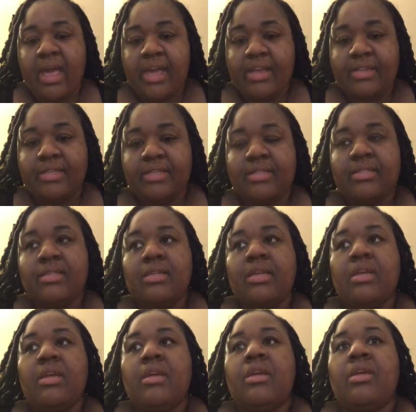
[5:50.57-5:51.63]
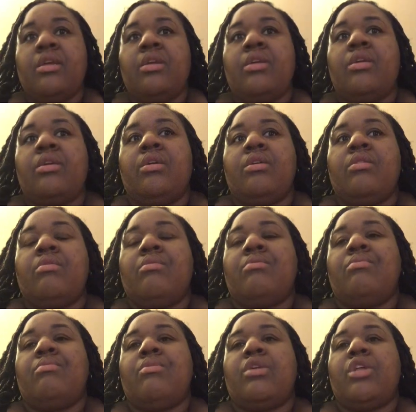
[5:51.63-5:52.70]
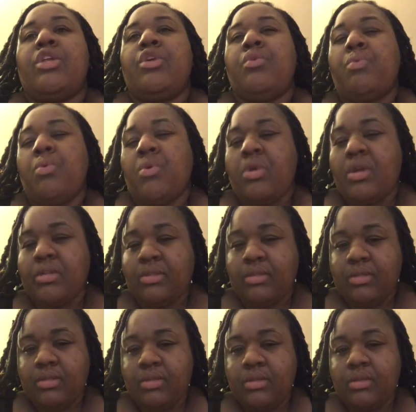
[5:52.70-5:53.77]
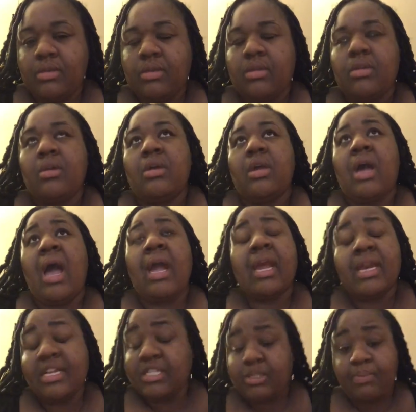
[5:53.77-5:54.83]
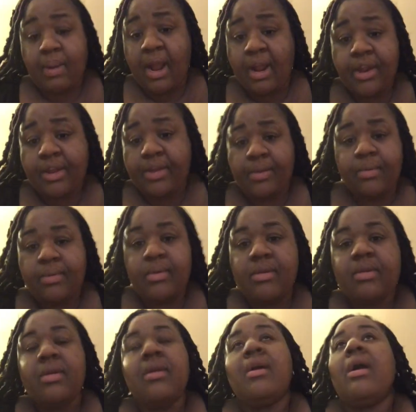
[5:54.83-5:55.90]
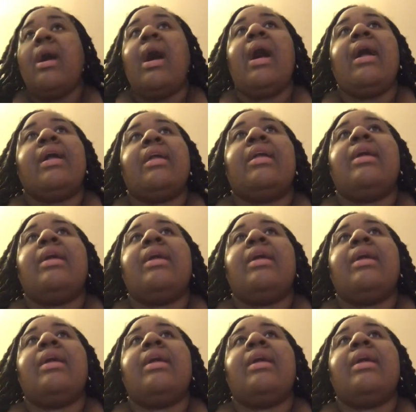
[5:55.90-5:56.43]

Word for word: as you want. I can inspire you. I